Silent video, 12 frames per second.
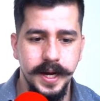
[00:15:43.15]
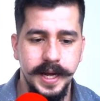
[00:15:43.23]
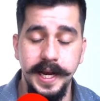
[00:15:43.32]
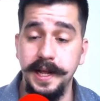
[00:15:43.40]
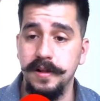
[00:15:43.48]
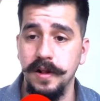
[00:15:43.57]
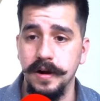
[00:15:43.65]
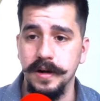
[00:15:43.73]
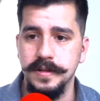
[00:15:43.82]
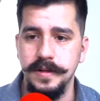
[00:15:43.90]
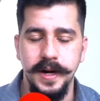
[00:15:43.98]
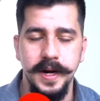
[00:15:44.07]
Kenny Clark.
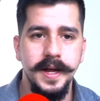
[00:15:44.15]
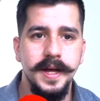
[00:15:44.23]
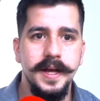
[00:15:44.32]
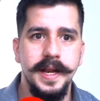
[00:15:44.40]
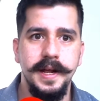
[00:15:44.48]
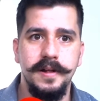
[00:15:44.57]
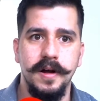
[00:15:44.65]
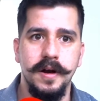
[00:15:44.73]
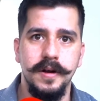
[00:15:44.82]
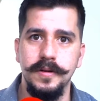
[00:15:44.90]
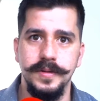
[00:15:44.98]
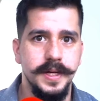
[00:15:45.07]
Kenny
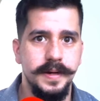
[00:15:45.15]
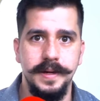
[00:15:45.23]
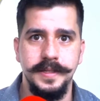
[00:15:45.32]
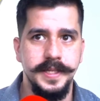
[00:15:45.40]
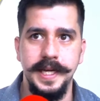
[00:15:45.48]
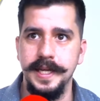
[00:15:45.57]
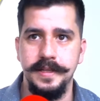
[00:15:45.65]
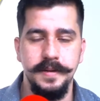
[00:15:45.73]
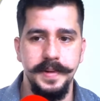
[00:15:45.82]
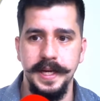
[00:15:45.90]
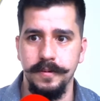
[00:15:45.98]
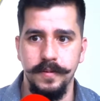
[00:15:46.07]
Clark, who's ascended to
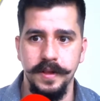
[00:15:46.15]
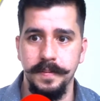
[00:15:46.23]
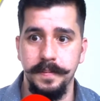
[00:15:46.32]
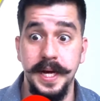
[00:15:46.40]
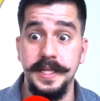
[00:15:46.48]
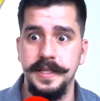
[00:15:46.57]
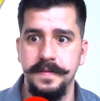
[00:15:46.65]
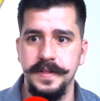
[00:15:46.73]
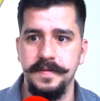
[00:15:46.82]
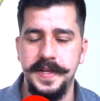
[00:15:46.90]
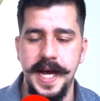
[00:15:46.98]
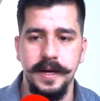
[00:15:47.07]
being one of the best
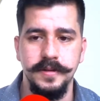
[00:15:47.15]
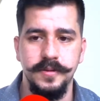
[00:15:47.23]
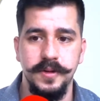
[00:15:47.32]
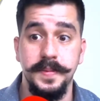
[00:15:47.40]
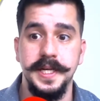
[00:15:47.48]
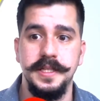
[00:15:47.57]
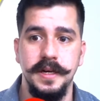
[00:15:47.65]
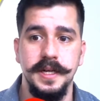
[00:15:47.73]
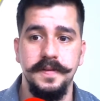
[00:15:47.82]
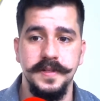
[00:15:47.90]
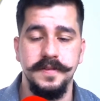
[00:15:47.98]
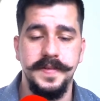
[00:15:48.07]
defensive tackles, one of the best young
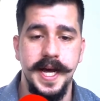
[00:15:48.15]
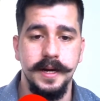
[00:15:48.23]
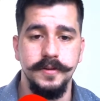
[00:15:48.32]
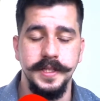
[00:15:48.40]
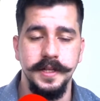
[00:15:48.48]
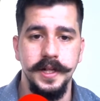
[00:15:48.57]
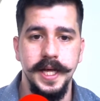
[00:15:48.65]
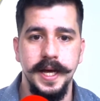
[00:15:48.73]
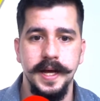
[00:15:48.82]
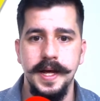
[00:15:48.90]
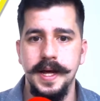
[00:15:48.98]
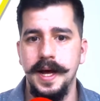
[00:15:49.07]
defensive tackles in the league.
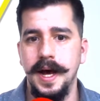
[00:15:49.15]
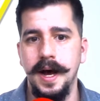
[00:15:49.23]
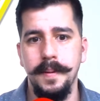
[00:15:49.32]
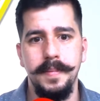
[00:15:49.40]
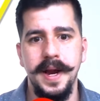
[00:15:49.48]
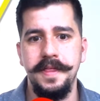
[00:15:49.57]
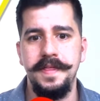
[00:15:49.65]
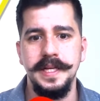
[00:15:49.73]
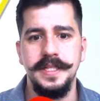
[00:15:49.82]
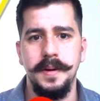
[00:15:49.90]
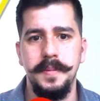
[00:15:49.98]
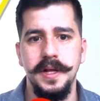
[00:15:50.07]
But I think
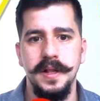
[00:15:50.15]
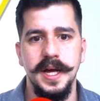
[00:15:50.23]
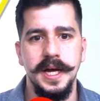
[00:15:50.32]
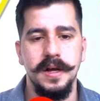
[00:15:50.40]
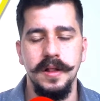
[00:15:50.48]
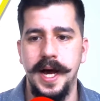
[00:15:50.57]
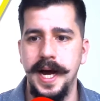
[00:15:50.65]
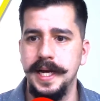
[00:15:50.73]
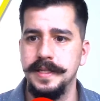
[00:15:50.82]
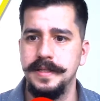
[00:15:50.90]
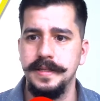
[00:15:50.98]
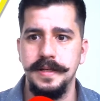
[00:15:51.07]
somebody like
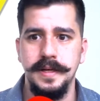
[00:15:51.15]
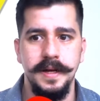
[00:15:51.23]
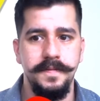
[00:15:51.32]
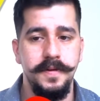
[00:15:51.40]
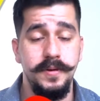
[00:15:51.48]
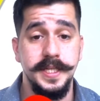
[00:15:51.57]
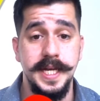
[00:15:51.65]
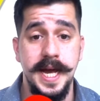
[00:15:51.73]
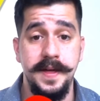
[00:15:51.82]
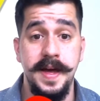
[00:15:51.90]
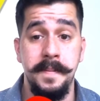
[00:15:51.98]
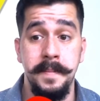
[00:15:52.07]
Calais, if you just
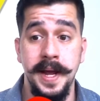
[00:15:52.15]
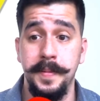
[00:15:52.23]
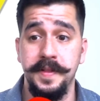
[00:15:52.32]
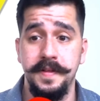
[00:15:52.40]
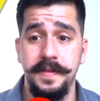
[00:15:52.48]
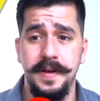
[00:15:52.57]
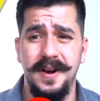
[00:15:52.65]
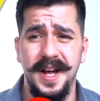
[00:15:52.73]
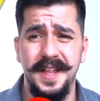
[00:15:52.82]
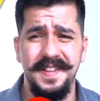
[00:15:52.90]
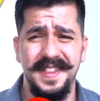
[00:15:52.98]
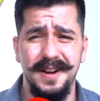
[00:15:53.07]
add that mammoth in there, I
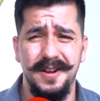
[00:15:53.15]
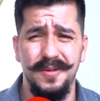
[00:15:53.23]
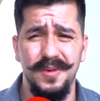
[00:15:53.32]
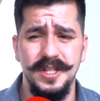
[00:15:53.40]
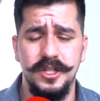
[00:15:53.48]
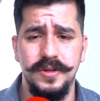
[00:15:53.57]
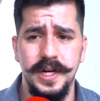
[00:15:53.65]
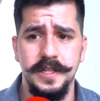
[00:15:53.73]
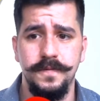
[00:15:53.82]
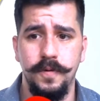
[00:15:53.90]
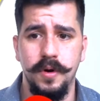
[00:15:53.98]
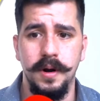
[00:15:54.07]
think that could really
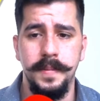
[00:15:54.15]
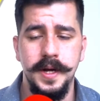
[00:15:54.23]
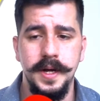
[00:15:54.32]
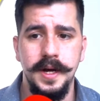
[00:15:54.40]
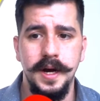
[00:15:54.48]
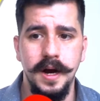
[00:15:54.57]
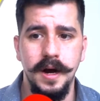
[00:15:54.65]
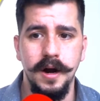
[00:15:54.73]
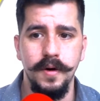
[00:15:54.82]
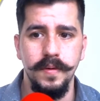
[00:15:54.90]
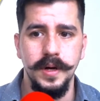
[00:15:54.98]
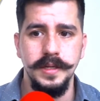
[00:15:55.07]
transform
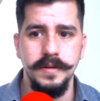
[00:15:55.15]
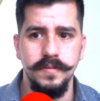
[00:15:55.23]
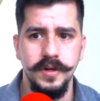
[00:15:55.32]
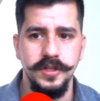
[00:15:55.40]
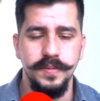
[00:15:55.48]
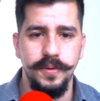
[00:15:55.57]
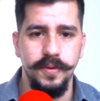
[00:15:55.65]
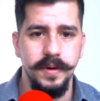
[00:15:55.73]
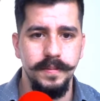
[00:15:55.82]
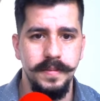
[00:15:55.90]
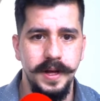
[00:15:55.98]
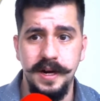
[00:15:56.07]
our run support
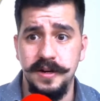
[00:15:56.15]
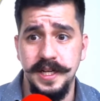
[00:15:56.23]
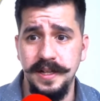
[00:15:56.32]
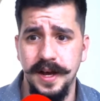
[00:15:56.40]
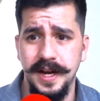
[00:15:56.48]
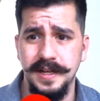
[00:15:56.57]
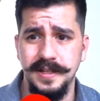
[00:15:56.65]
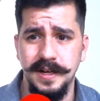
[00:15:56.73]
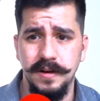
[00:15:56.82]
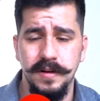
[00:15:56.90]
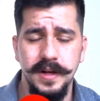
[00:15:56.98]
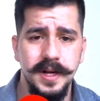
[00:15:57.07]
and our D-line in
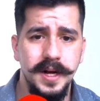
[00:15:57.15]
general.